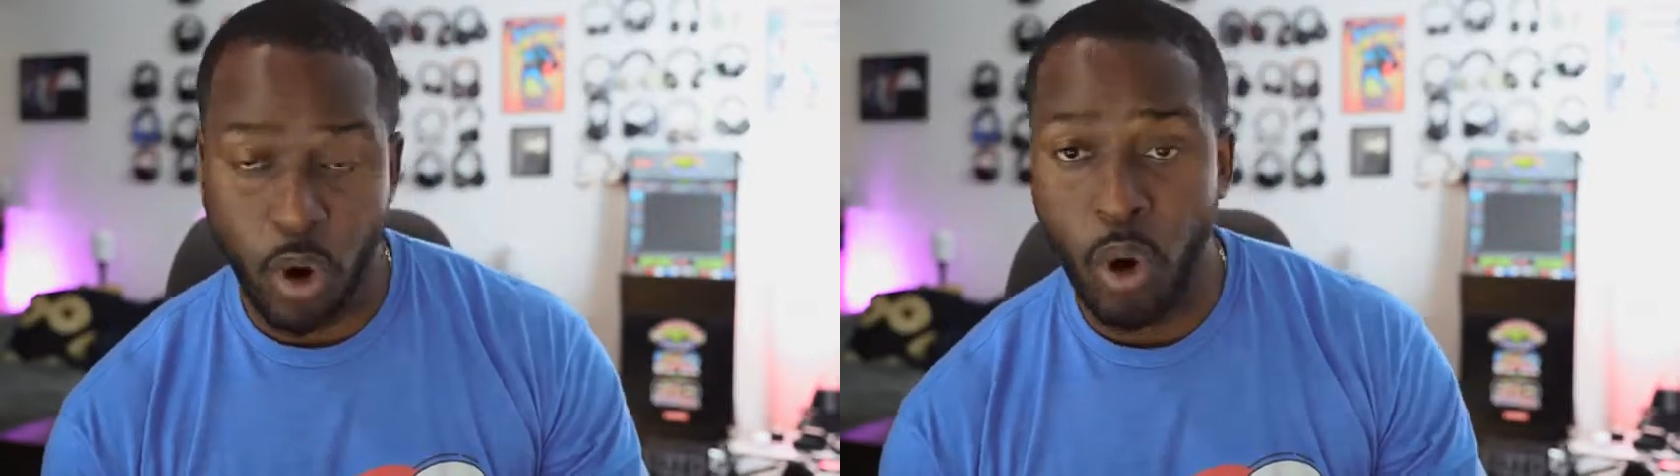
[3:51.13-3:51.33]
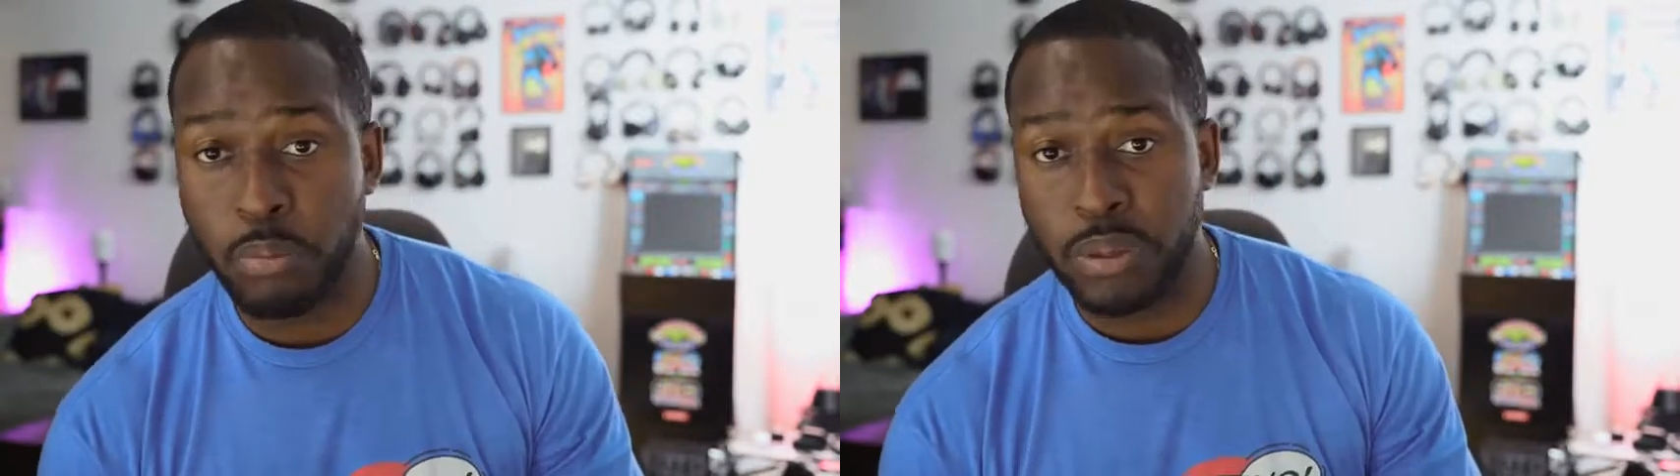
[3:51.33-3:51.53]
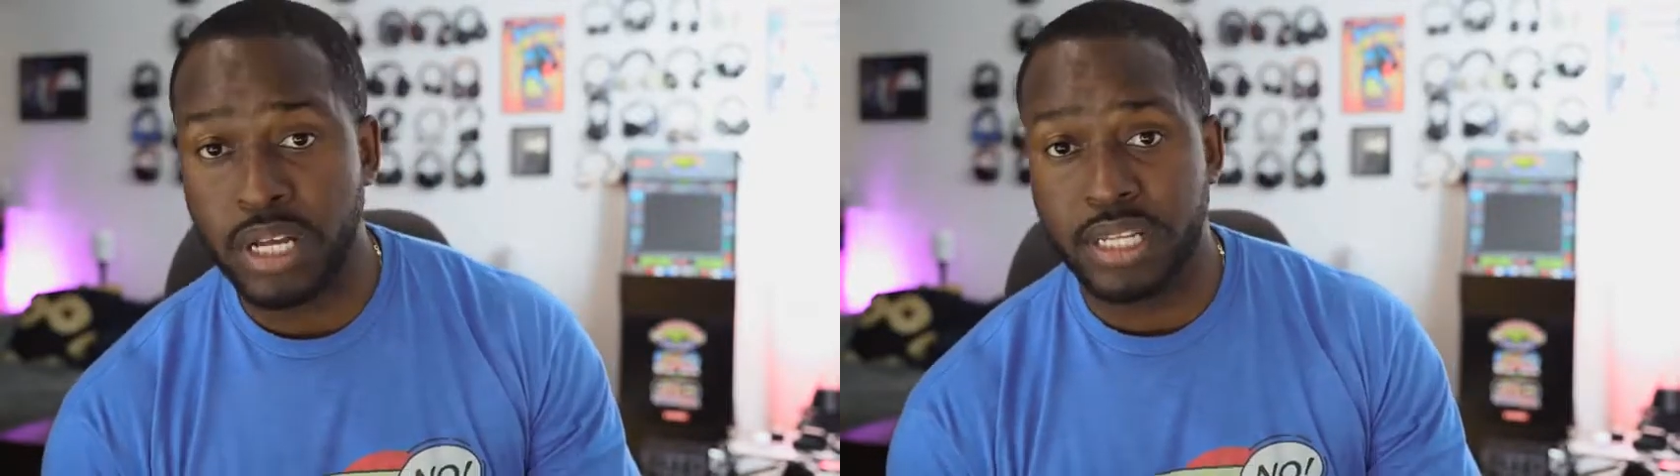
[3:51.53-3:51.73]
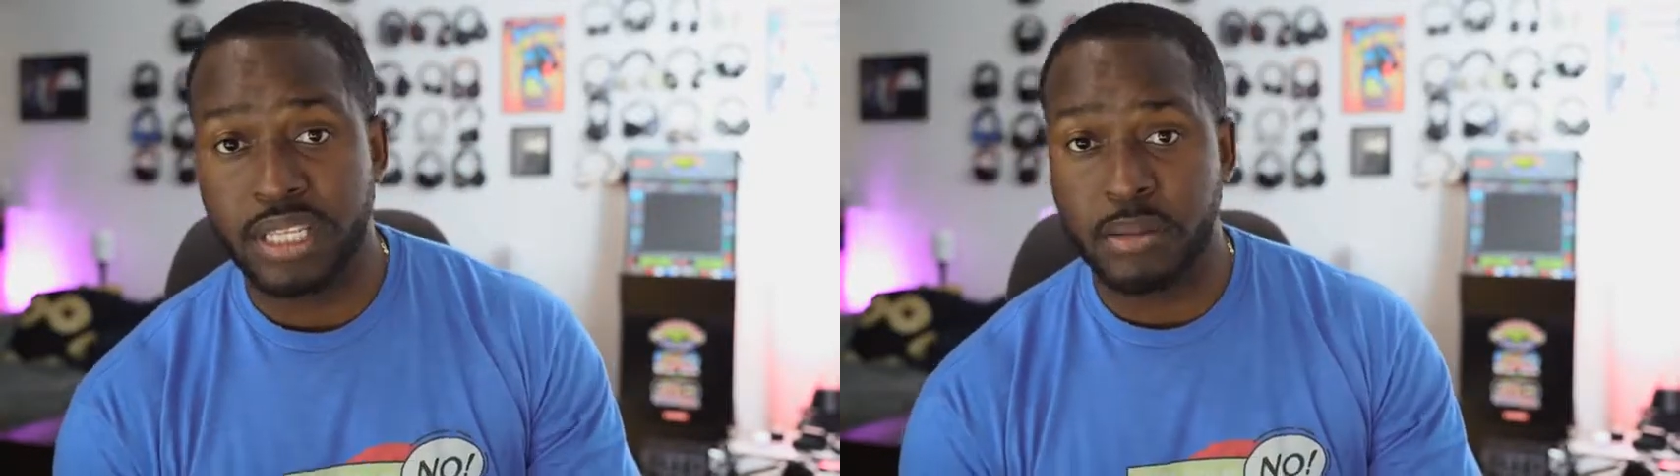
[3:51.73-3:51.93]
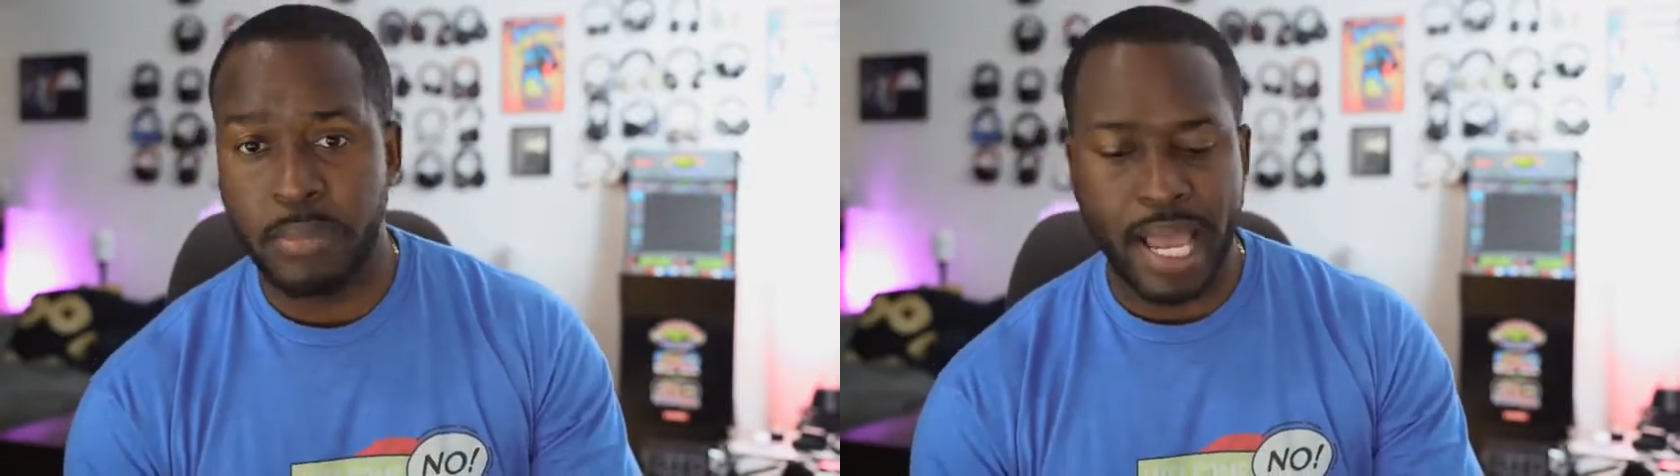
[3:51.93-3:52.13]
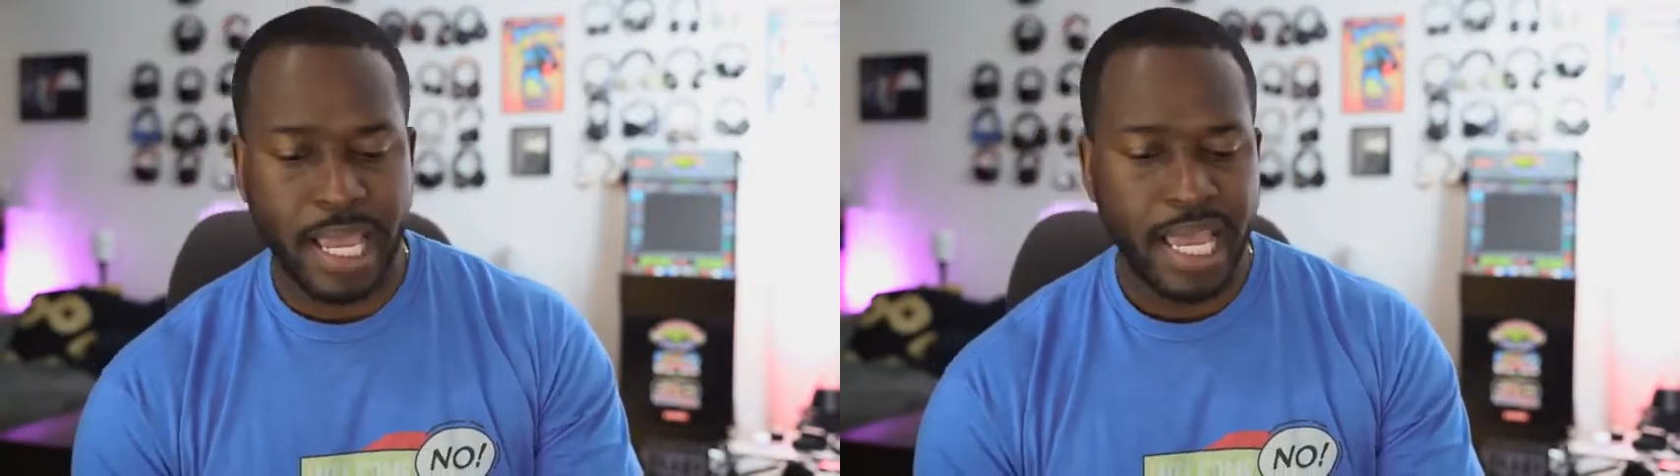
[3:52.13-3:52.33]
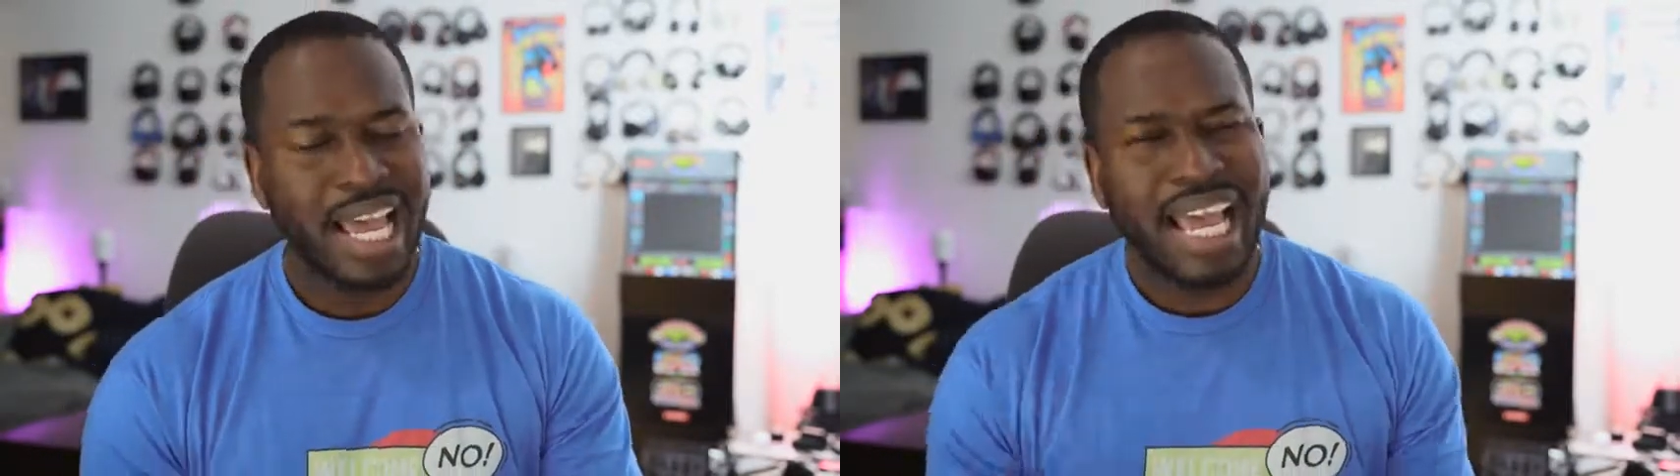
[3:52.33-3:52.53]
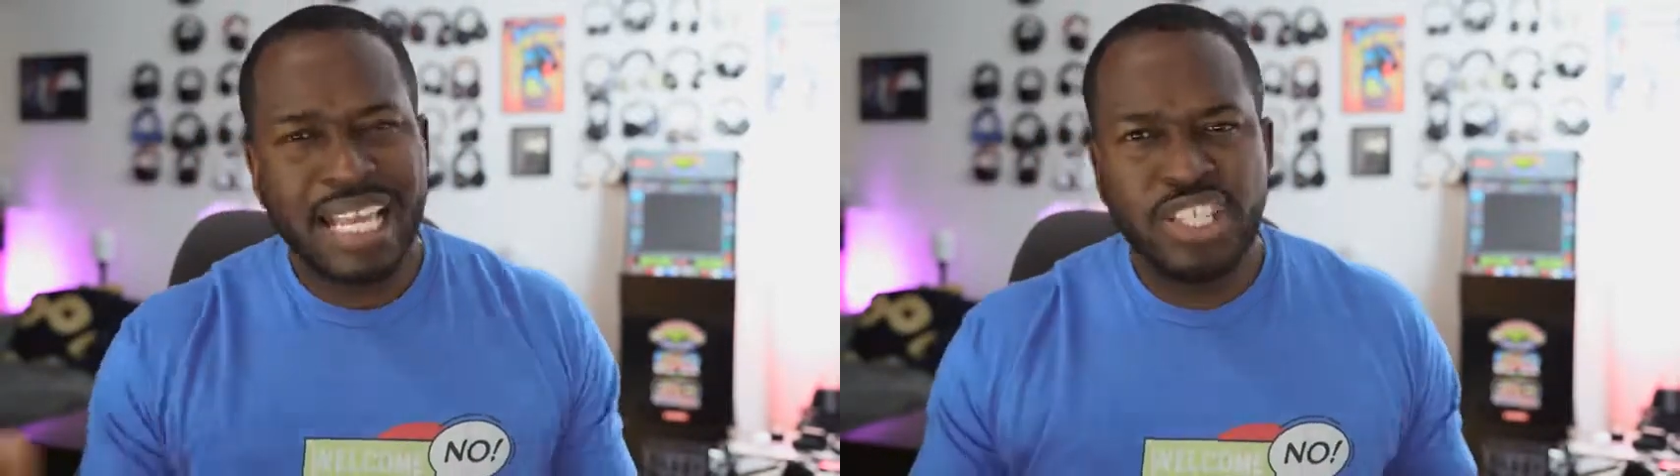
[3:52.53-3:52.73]
all plugged in the back
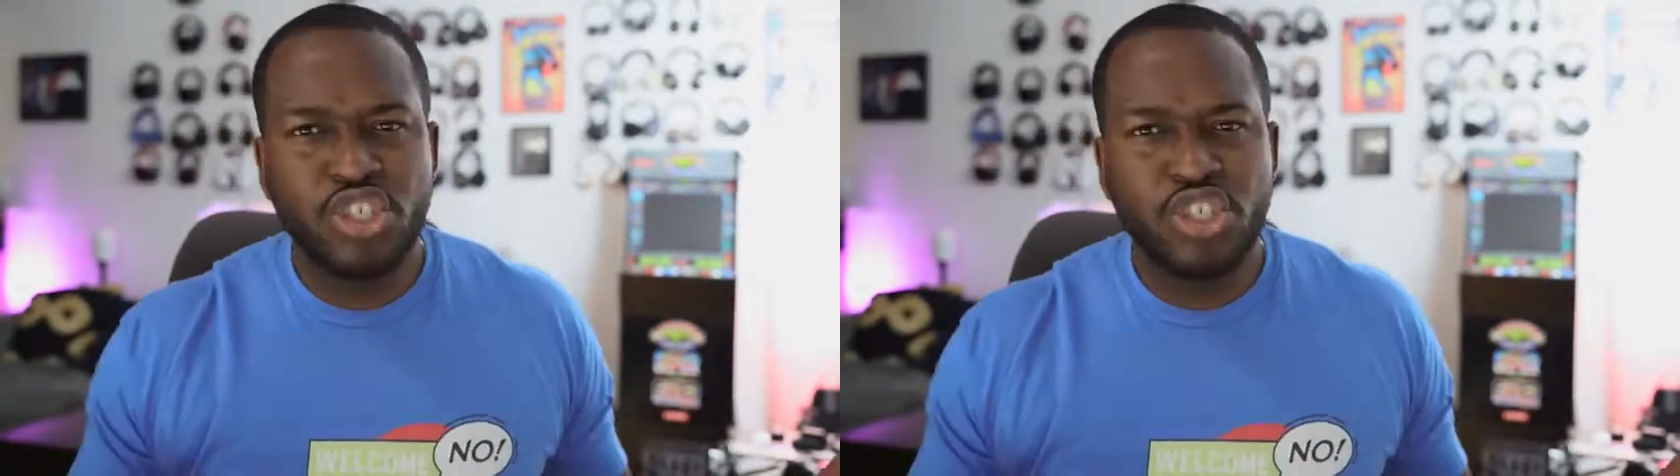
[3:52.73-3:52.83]
as